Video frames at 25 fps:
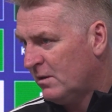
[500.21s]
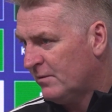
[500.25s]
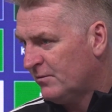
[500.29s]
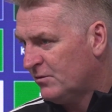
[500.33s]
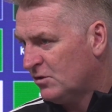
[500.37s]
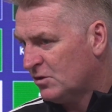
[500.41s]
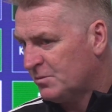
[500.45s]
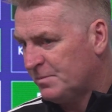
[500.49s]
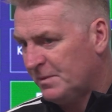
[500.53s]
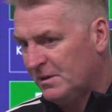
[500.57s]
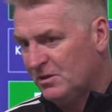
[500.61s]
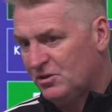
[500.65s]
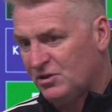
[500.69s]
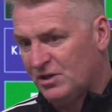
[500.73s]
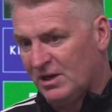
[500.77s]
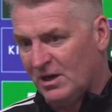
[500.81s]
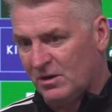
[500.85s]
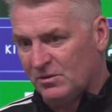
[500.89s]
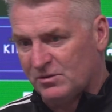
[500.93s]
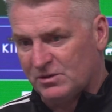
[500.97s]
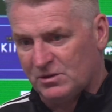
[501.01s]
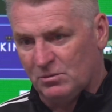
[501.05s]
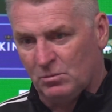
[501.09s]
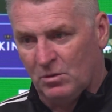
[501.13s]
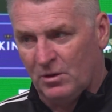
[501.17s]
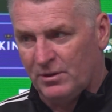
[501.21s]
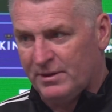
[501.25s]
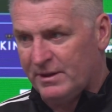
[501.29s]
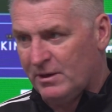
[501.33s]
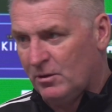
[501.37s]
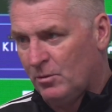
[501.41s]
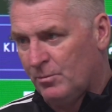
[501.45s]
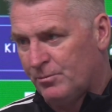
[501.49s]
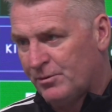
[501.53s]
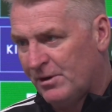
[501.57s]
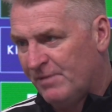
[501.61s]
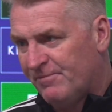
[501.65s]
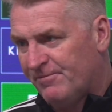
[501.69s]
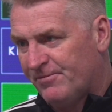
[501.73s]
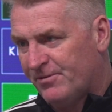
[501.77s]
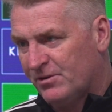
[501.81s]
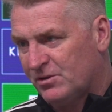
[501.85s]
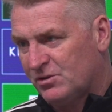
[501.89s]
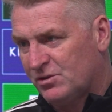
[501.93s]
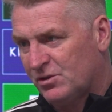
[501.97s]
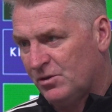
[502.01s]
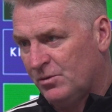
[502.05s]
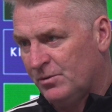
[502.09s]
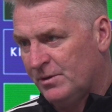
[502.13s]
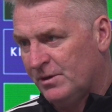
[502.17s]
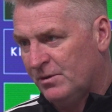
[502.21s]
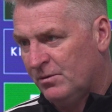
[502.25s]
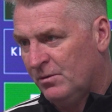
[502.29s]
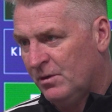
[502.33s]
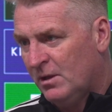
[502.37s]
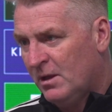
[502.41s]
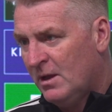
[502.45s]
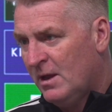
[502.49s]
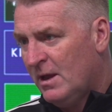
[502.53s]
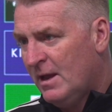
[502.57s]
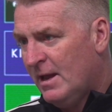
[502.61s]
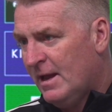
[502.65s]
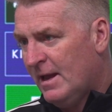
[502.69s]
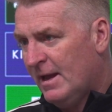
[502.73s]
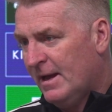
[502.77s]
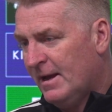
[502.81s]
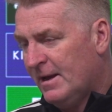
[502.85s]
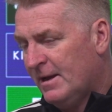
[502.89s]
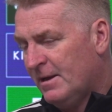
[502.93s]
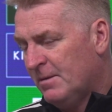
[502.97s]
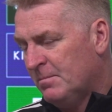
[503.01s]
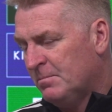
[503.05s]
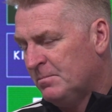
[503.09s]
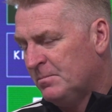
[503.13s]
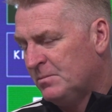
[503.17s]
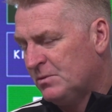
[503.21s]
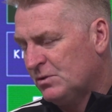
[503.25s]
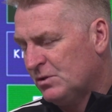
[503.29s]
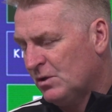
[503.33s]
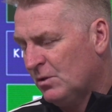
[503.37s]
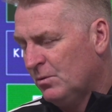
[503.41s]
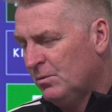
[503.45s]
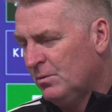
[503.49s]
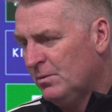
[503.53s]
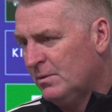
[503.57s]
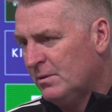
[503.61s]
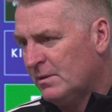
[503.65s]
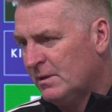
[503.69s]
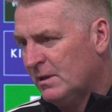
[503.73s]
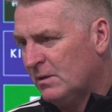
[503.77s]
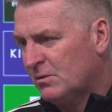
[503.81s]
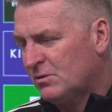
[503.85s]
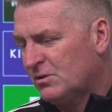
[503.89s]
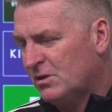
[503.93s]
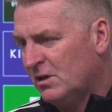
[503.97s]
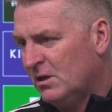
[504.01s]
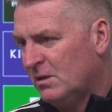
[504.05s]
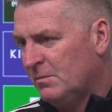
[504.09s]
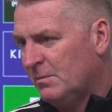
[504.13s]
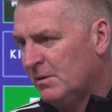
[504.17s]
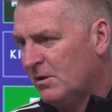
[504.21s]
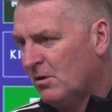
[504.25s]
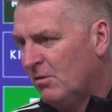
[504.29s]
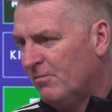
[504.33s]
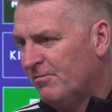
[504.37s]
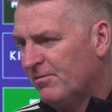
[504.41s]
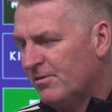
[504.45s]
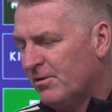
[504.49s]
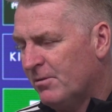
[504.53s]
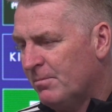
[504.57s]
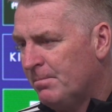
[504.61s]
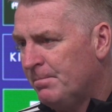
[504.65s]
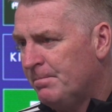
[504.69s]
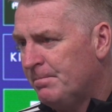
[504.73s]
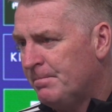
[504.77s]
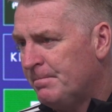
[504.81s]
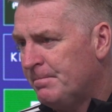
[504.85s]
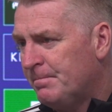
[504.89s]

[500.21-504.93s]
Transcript: They've just beat Chelsea 1-0, Brentford 2-0. So they'll certainly be confident.